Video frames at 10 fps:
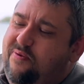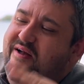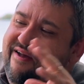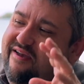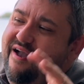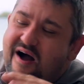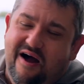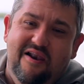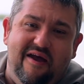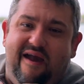But
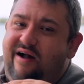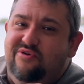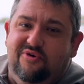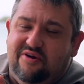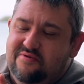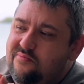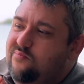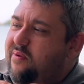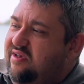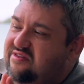I like how you
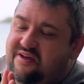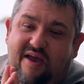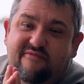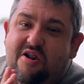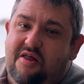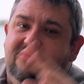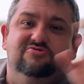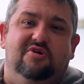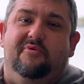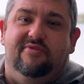can basically have a light
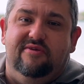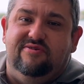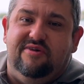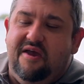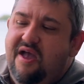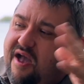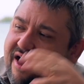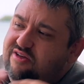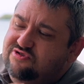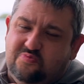show on this thing,
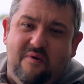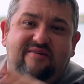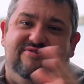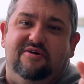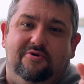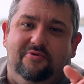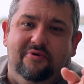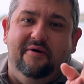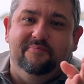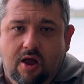and it just makes it
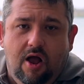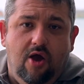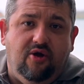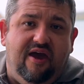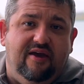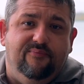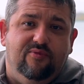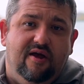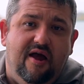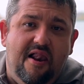cooler. Okay,
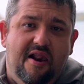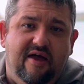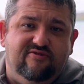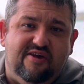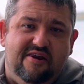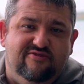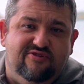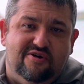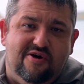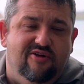let's get
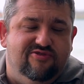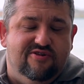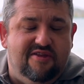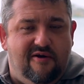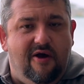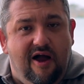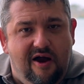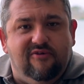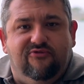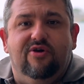into the cons, and there
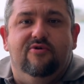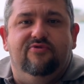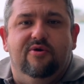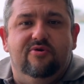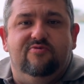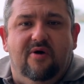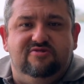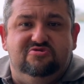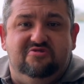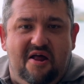are a few of them. As
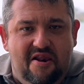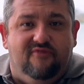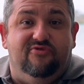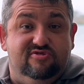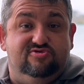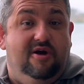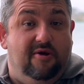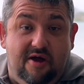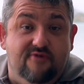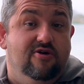much as I love this
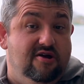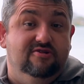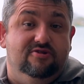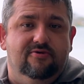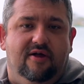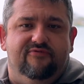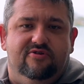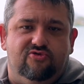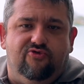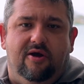drone, I really do love
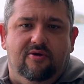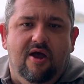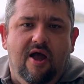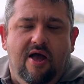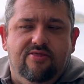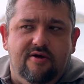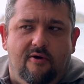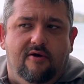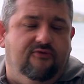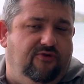this drone,
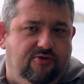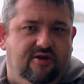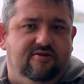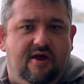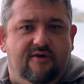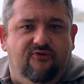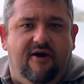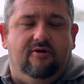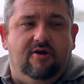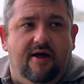there are a few things that I
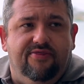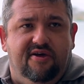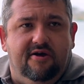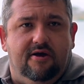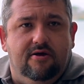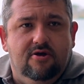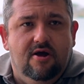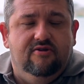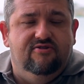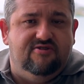found. I think
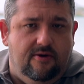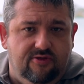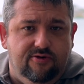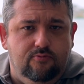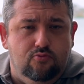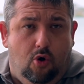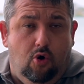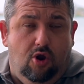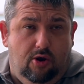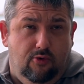some of them,
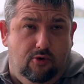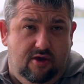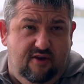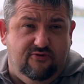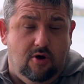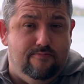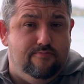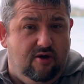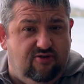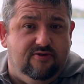or if not
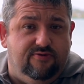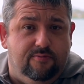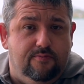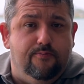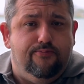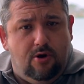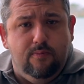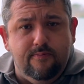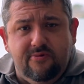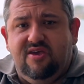most of them,
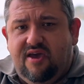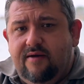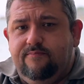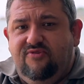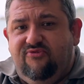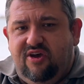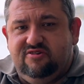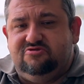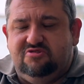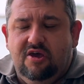probably can be
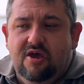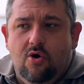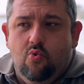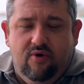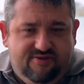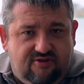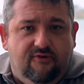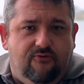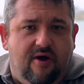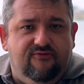fixed with
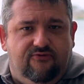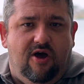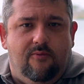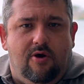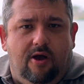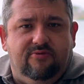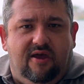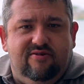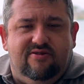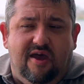software and firmware
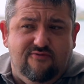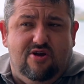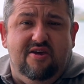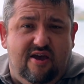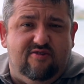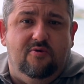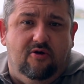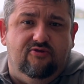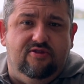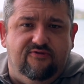updates, and that really gets me
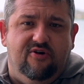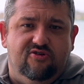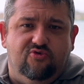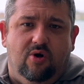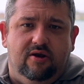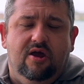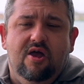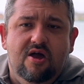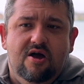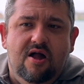onto the first one.
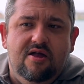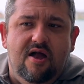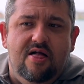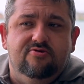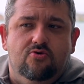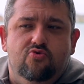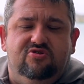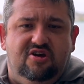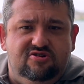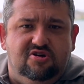
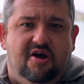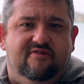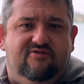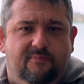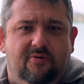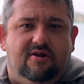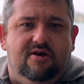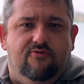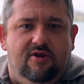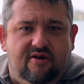DJI
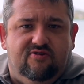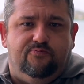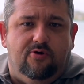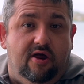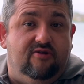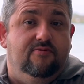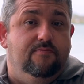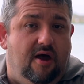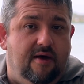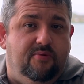typically release products, in
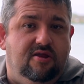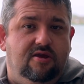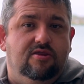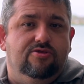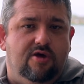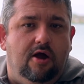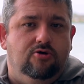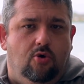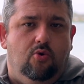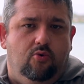my opinion, that are
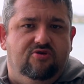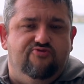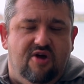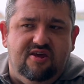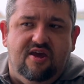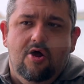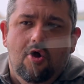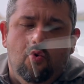not always ready.